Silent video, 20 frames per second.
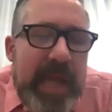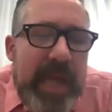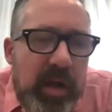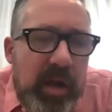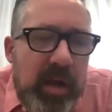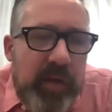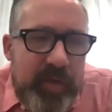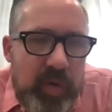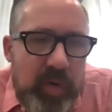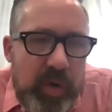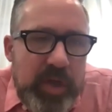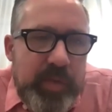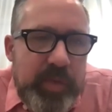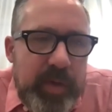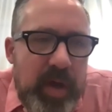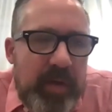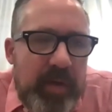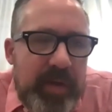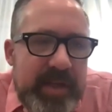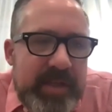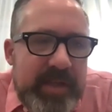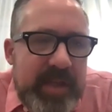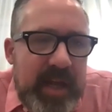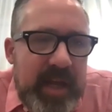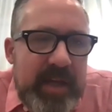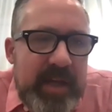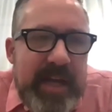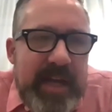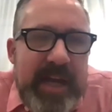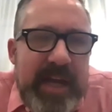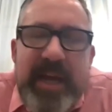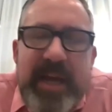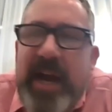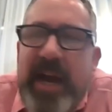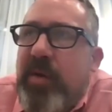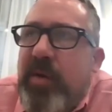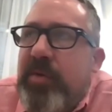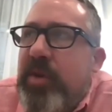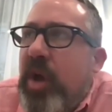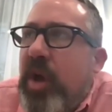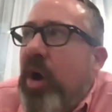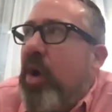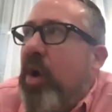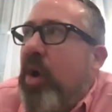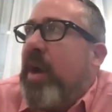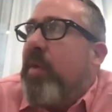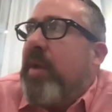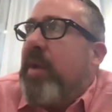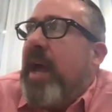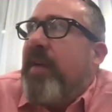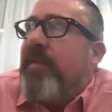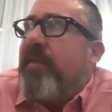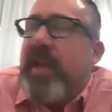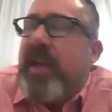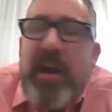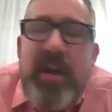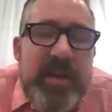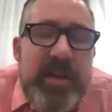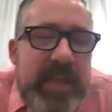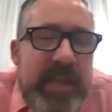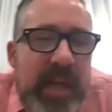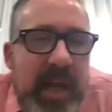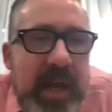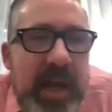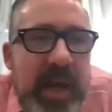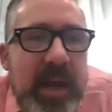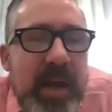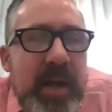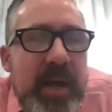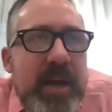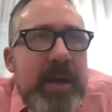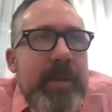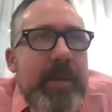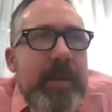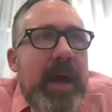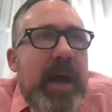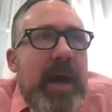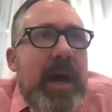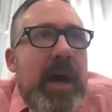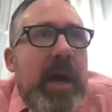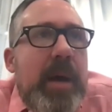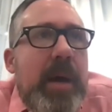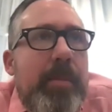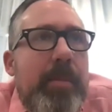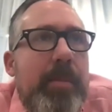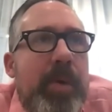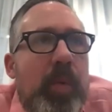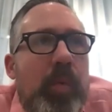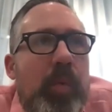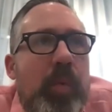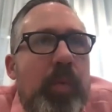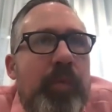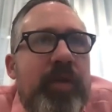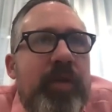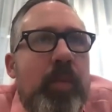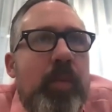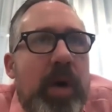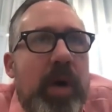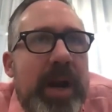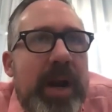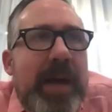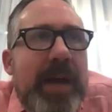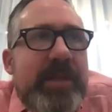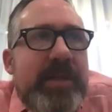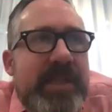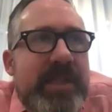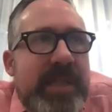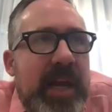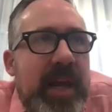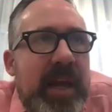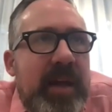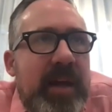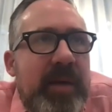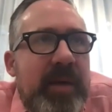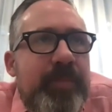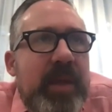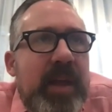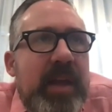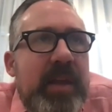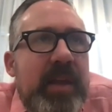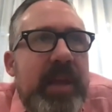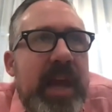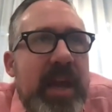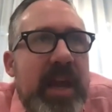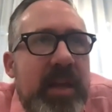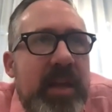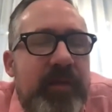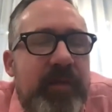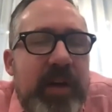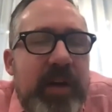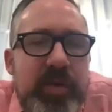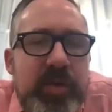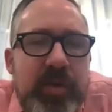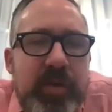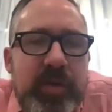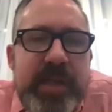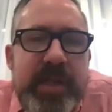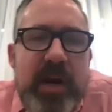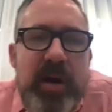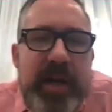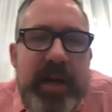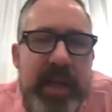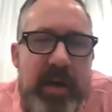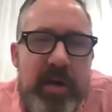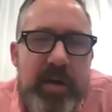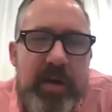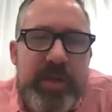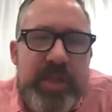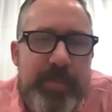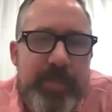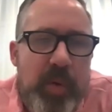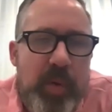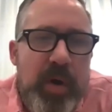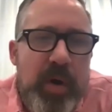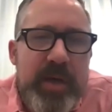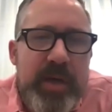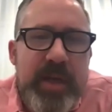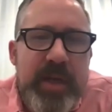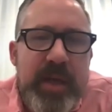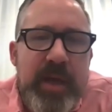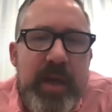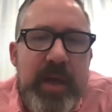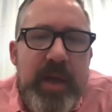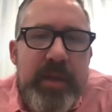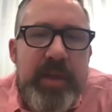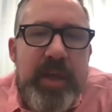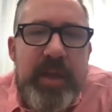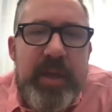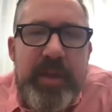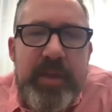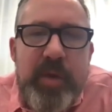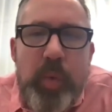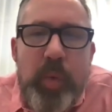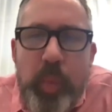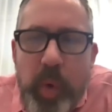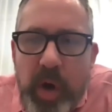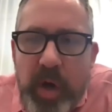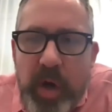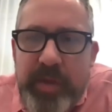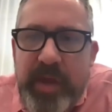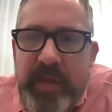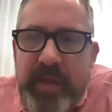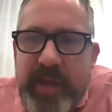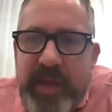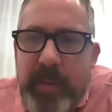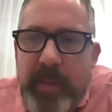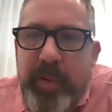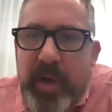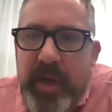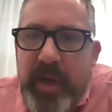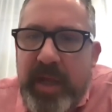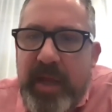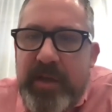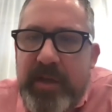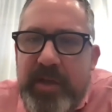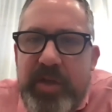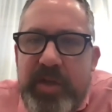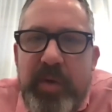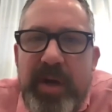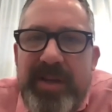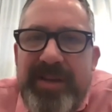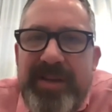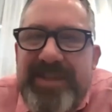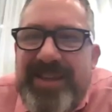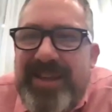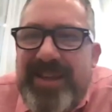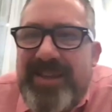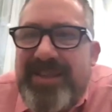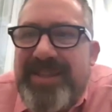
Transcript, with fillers: tell, of course, with all these things, and I I don't know. I don't have a guarantee. Uh, but from what I'm seeing, the individuals that are here to support, the the work that they're putting into it, the